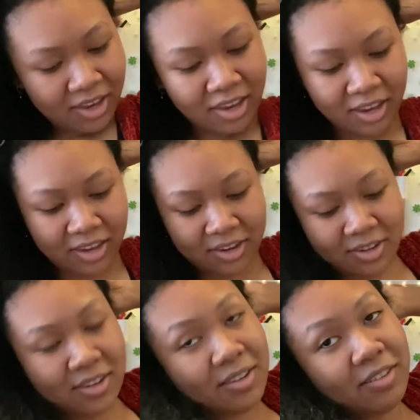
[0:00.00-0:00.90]
And
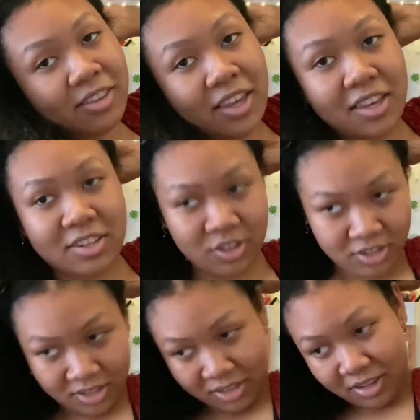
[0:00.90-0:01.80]
that is
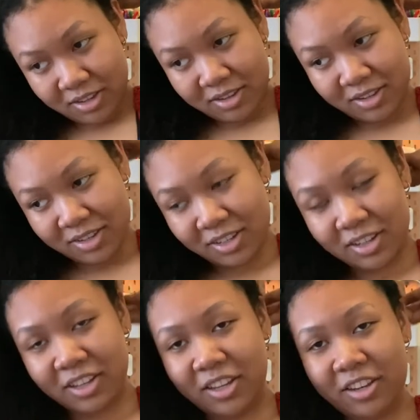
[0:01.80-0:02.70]
just
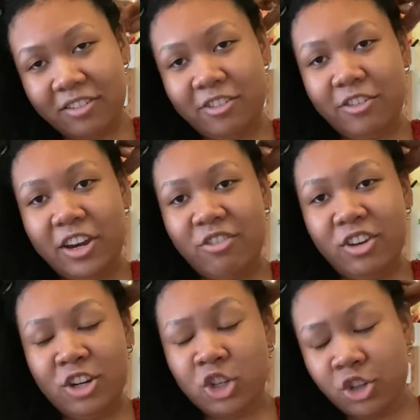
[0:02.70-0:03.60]
a great
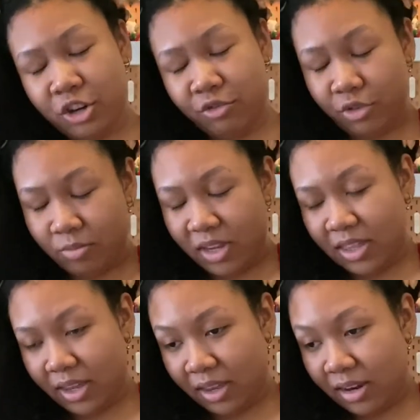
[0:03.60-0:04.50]
reassuring for me
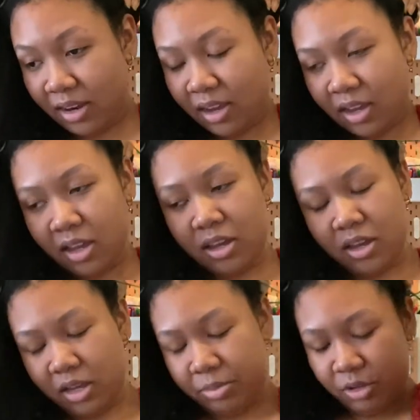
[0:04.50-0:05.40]
that
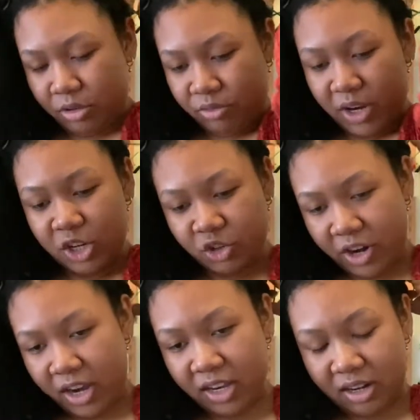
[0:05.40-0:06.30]
I'm on the right
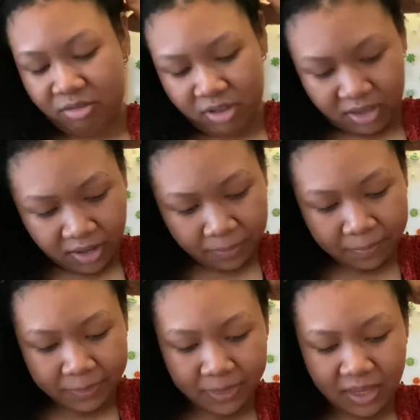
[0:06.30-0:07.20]
track and everything.
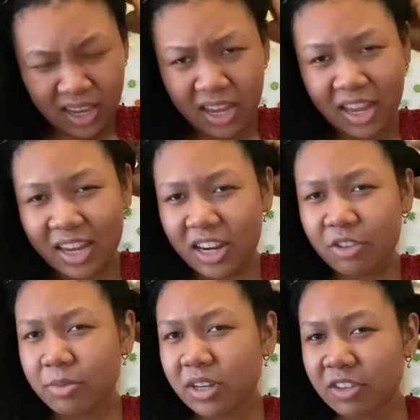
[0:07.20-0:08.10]
And I
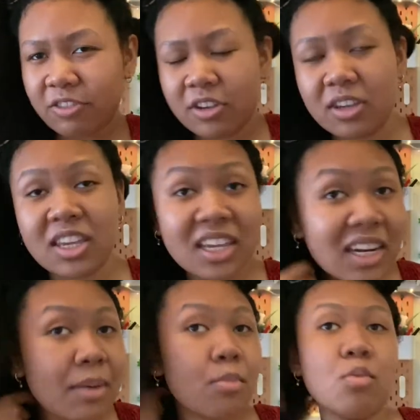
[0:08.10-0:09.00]
have been
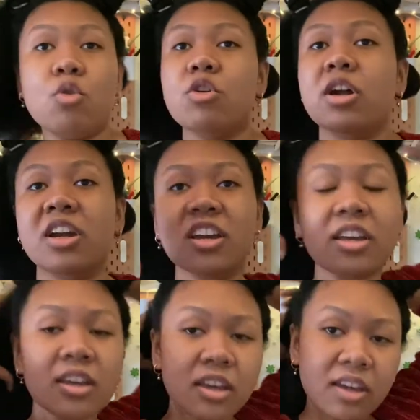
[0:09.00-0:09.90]
getting more
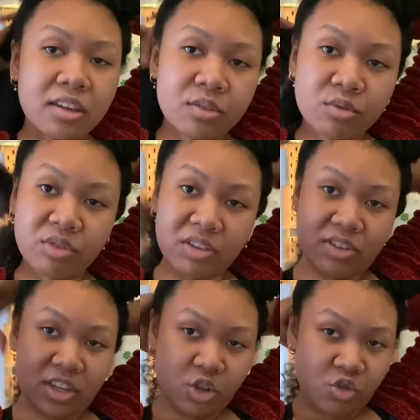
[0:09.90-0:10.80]

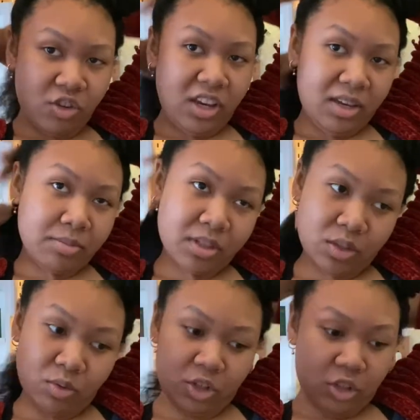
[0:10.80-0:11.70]
vivid dreams,
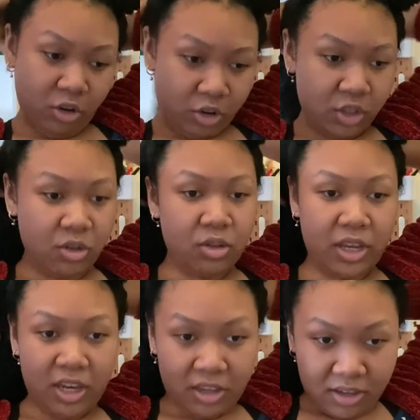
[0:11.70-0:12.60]
which is
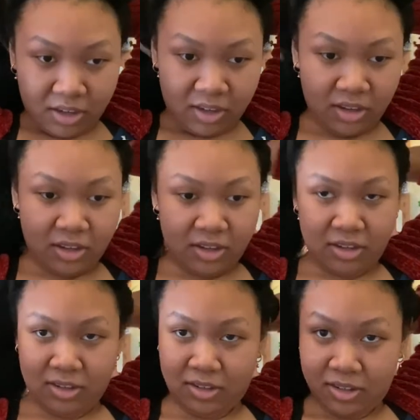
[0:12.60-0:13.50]
also
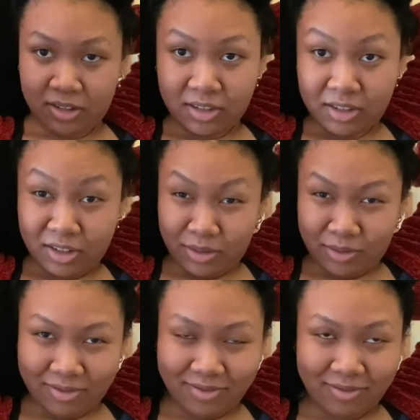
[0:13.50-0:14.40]

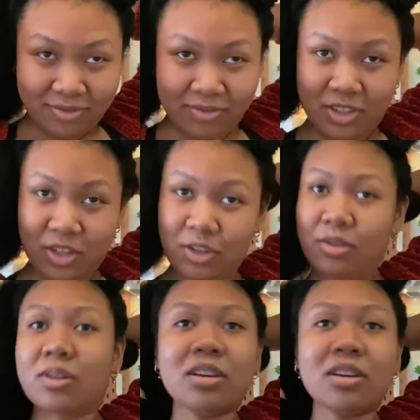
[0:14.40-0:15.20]
new too.